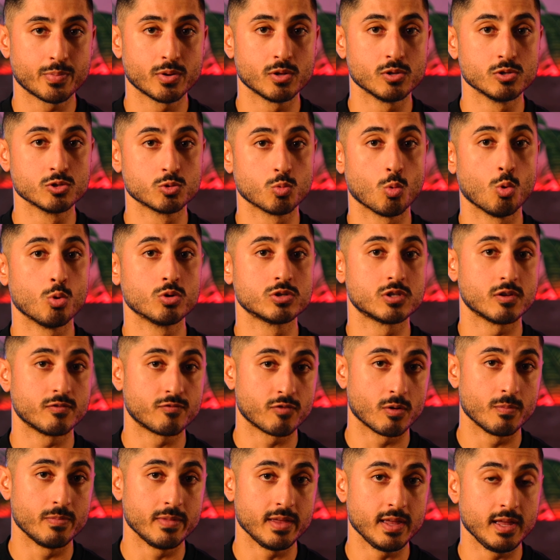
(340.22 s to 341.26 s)
pulls water
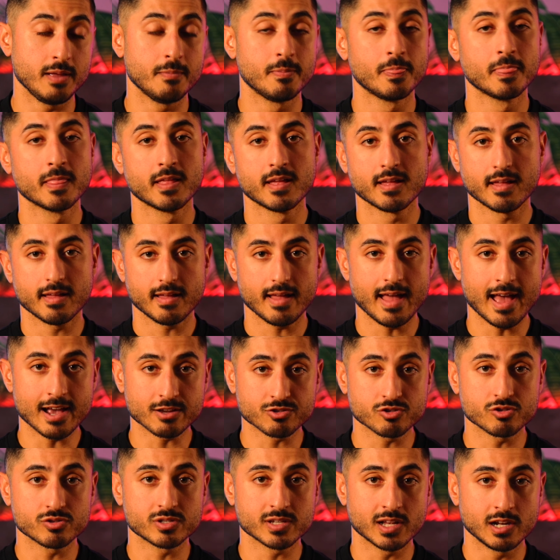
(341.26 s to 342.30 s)
from the
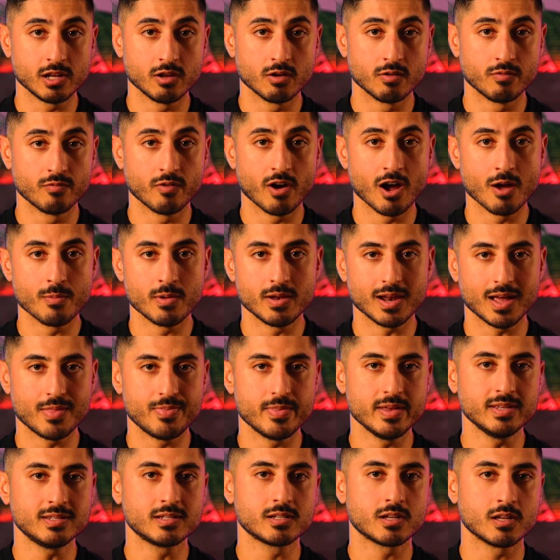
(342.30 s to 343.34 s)
extracellular environment, and
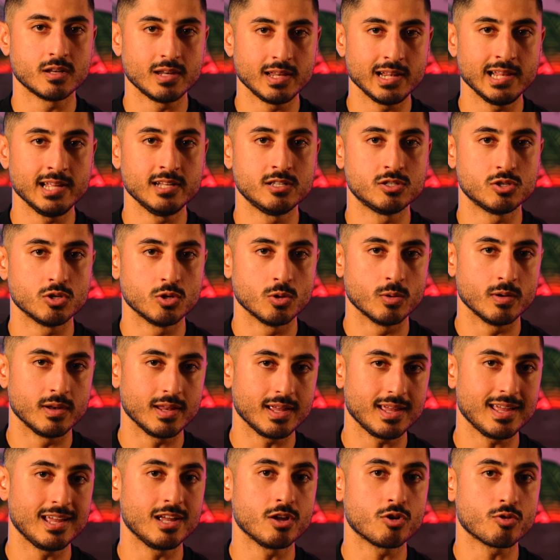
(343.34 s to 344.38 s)
this can lead to an
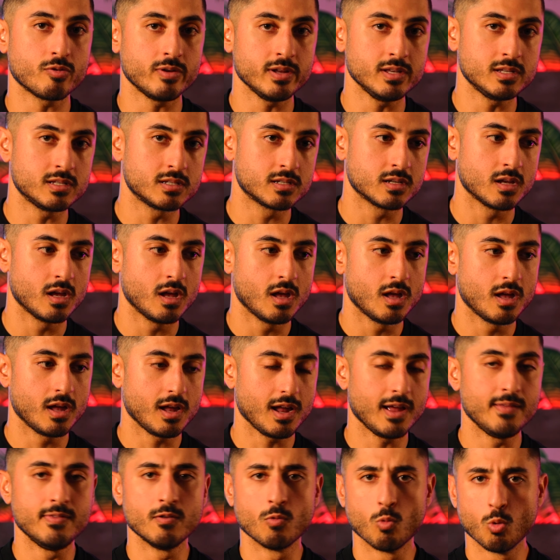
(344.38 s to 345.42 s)
increase
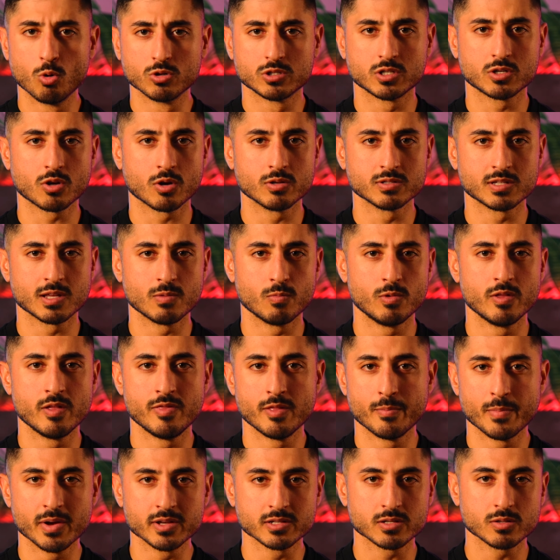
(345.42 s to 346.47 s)
in the water content within
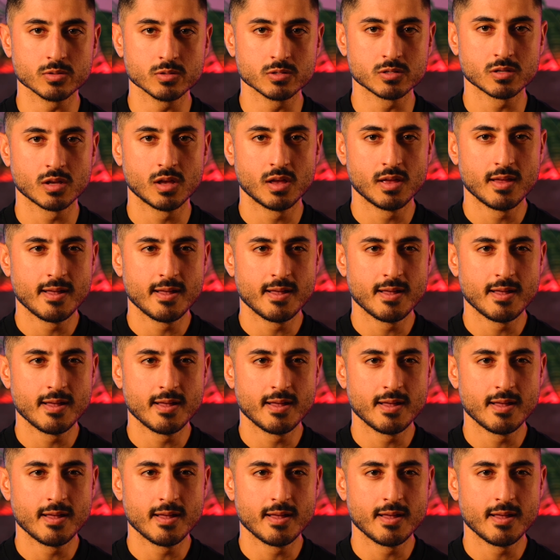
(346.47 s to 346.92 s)
the muscles.